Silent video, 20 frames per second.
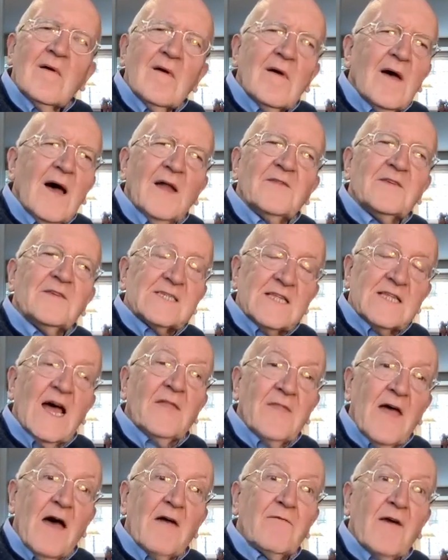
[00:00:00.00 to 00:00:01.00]
And this
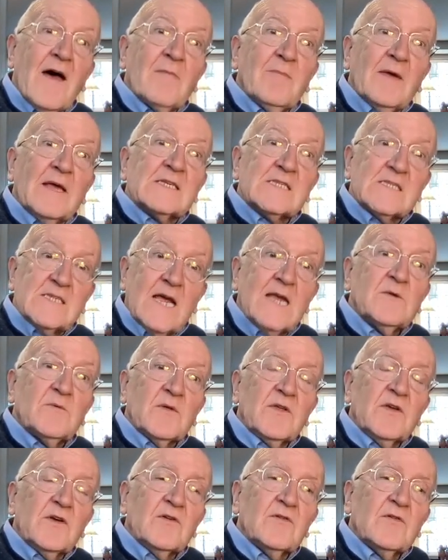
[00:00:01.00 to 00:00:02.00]
and that fan base stayed
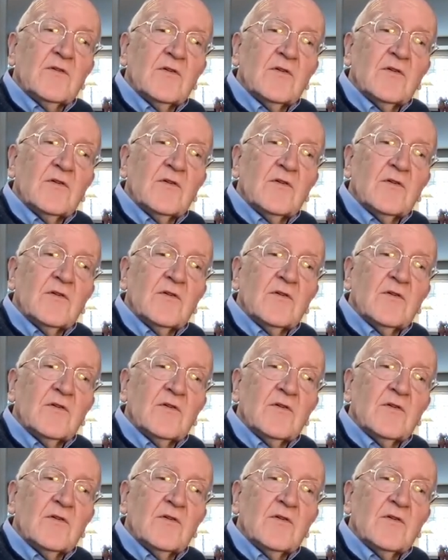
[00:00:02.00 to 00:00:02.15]
with you.